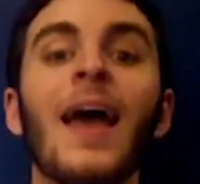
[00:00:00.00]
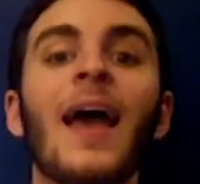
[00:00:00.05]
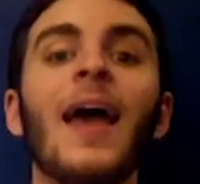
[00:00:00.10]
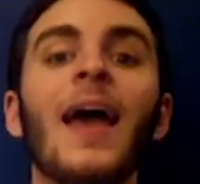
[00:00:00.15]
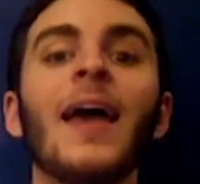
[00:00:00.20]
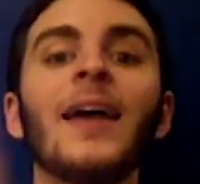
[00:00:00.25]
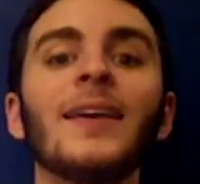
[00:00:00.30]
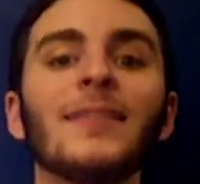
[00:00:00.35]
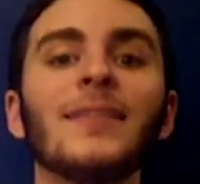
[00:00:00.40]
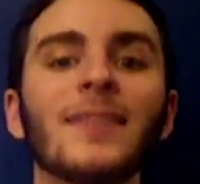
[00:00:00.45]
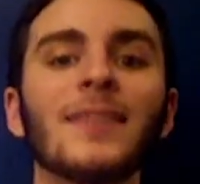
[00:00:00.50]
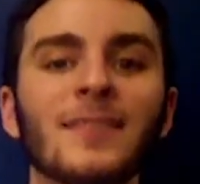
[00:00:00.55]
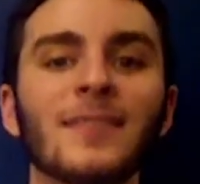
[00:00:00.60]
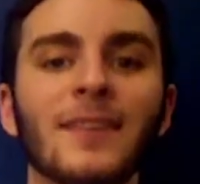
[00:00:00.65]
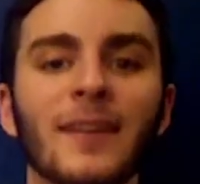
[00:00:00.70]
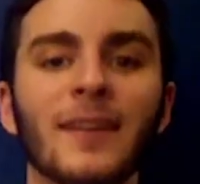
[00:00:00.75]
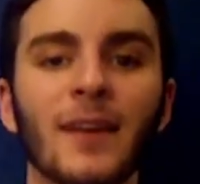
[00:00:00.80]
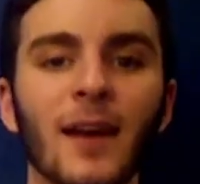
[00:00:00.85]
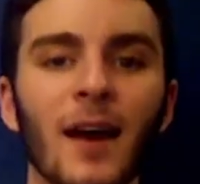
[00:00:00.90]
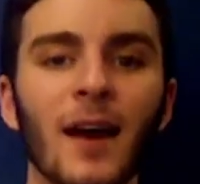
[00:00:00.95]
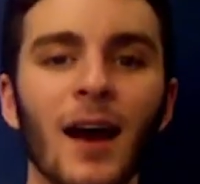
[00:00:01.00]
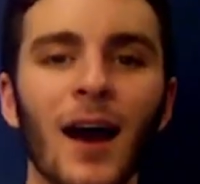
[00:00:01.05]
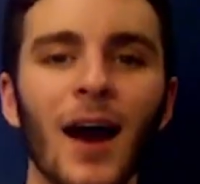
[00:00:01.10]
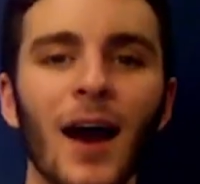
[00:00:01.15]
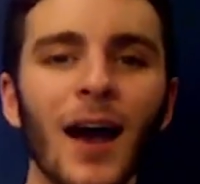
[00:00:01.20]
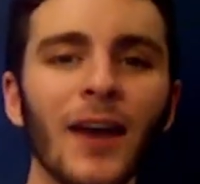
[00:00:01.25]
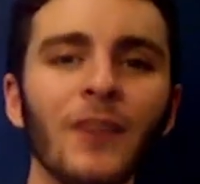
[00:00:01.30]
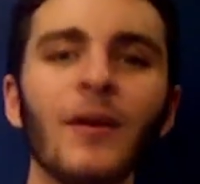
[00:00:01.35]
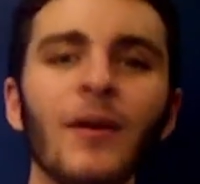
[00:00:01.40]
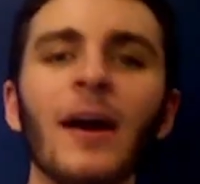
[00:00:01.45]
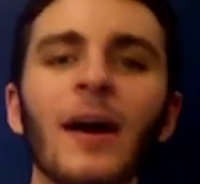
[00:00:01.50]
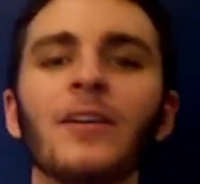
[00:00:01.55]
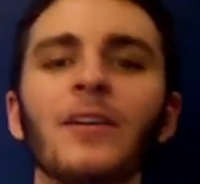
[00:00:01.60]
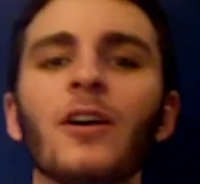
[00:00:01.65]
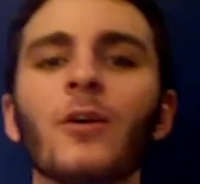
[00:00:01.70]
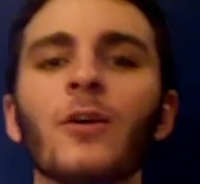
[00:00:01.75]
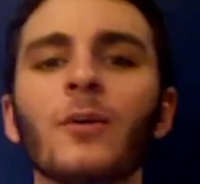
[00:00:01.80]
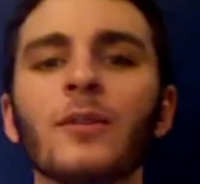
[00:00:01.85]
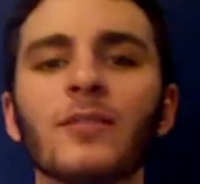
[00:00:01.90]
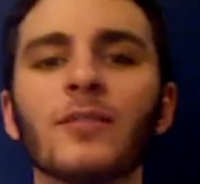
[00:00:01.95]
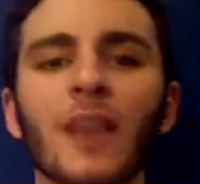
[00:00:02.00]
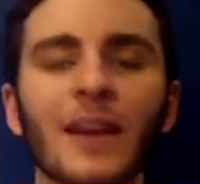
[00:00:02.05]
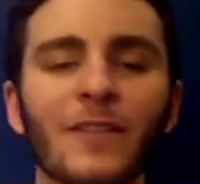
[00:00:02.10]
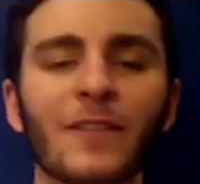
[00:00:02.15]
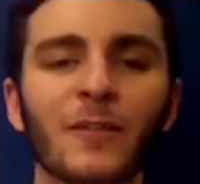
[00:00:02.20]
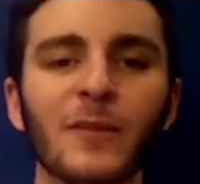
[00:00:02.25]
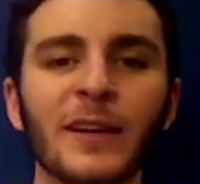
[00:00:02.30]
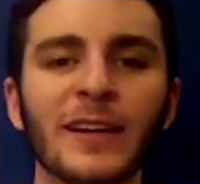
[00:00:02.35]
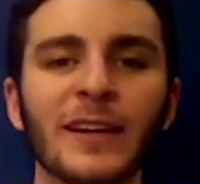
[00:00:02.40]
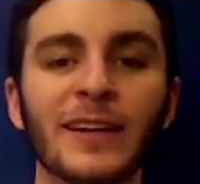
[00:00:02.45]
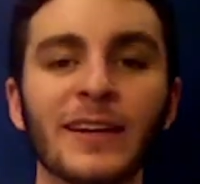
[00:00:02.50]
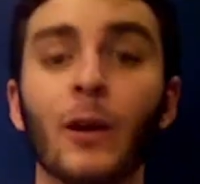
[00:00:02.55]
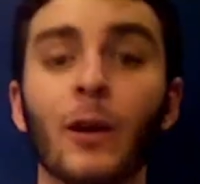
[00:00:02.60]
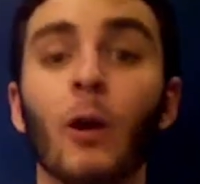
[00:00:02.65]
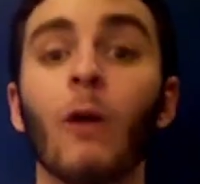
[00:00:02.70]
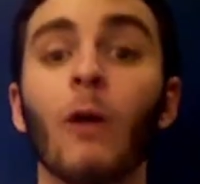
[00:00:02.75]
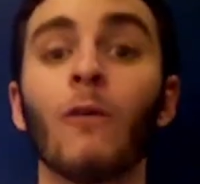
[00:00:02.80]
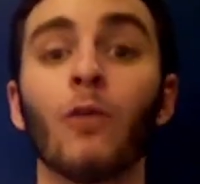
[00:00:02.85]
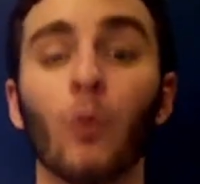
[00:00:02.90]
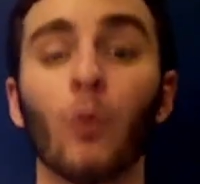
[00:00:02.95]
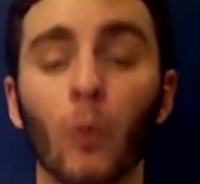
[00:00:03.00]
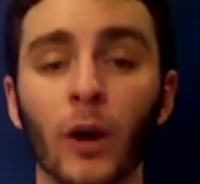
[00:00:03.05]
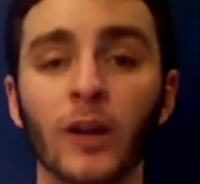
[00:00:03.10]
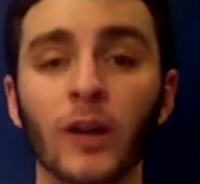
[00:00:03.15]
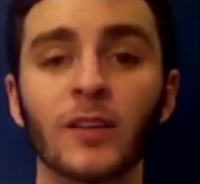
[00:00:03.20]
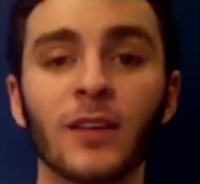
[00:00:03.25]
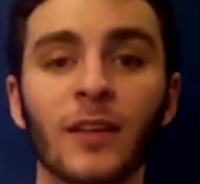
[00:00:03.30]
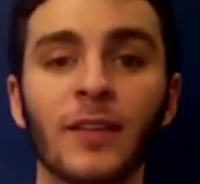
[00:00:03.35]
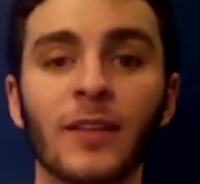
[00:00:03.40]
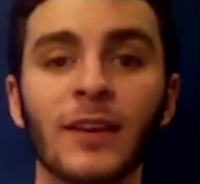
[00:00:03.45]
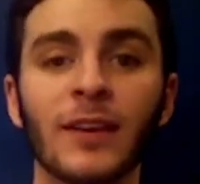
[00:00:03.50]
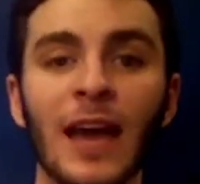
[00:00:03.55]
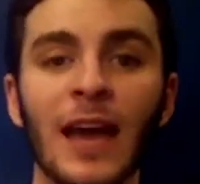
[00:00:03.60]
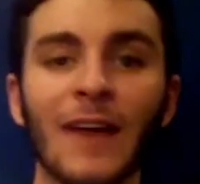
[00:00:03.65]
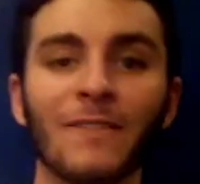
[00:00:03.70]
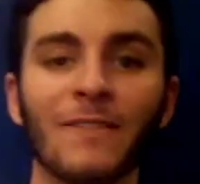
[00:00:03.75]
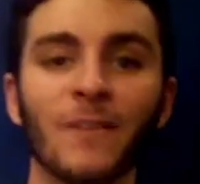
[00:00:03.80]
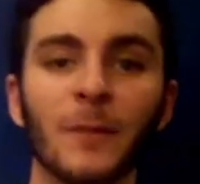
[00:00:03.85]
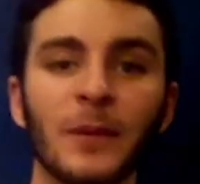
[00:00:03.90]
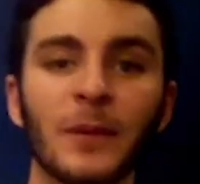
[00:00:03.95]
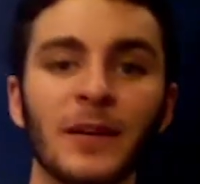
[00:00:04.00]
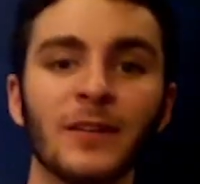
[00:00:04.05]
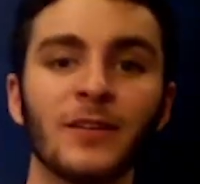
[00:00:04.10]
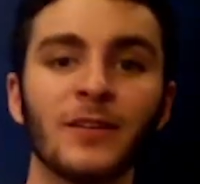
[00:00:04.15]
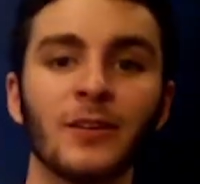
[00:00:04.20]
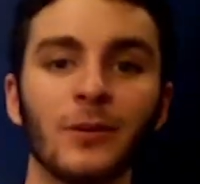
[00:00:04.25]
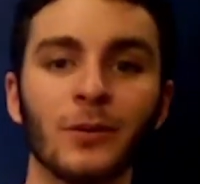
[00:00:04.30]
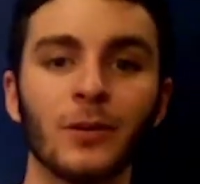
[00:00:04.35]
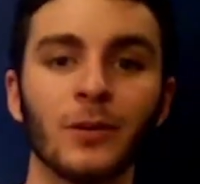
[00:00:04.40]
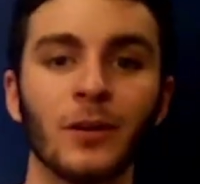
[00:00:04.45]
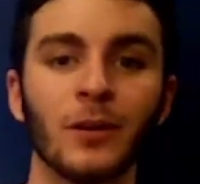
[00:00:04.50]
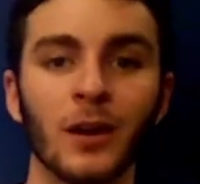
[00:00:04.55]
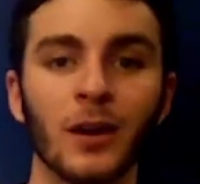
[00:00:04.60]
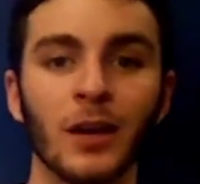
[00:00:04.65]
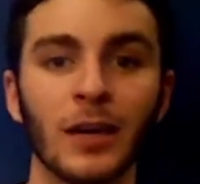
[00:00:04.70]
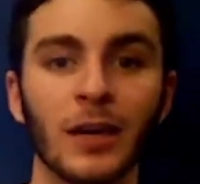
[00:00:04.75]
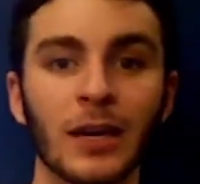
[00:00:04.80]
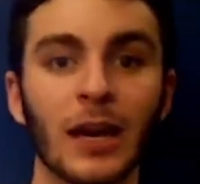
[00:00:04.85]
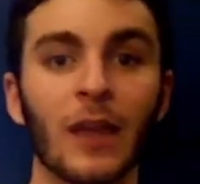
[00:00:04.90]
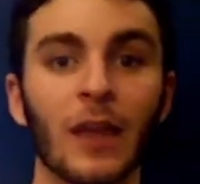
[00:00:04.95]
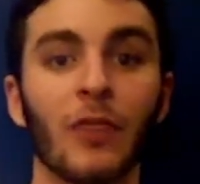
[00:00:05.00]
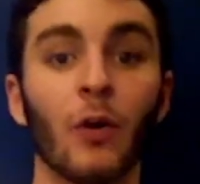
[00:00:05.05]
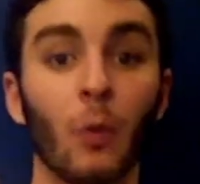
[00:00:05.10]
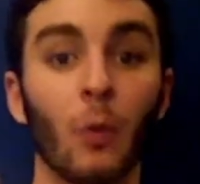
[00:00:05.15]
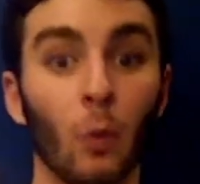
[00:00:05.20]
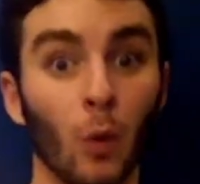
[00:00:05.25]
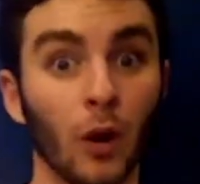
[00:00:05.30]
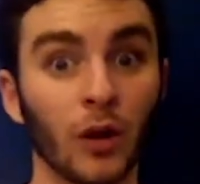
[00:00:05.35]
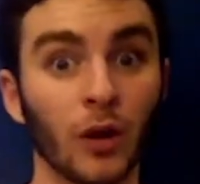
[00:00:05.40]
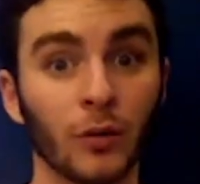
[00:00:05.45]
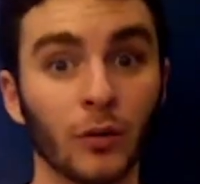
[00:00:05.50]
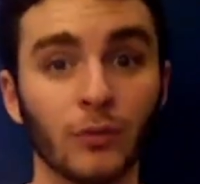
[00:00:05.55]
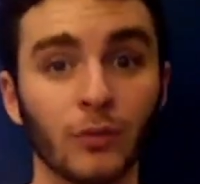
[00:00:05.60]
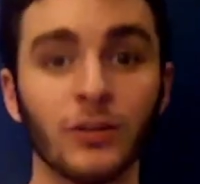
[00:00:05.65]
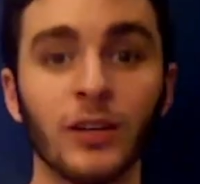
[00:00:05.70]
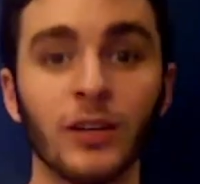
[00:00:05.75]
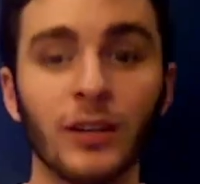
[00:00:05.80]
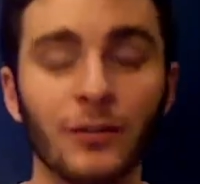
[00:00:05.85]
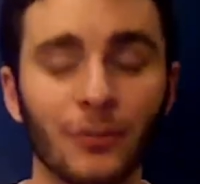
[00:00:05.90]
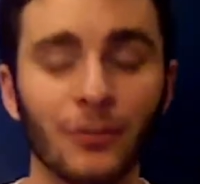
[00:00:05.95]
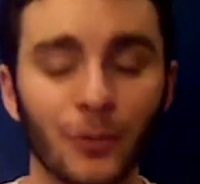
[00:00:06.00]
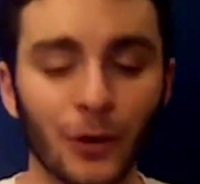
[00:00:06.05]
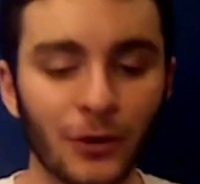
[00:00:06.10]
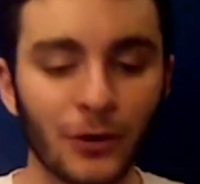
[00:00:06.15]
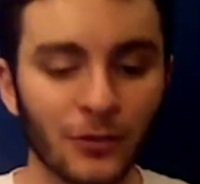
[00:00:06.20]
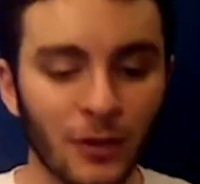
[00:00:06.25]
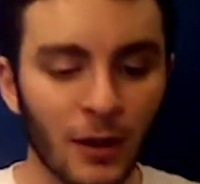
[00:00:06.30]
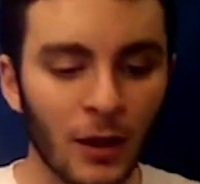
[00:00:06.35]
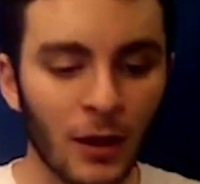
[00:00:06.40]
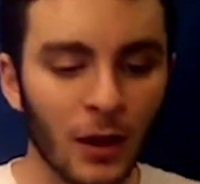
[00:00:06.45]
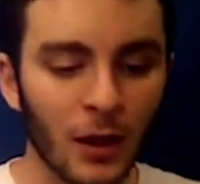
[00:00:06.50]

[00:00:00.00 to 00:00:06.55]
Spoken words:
"Hey, listen, I know how you always like for me to get all of the work done that you have for me to do. You got the work routine for us.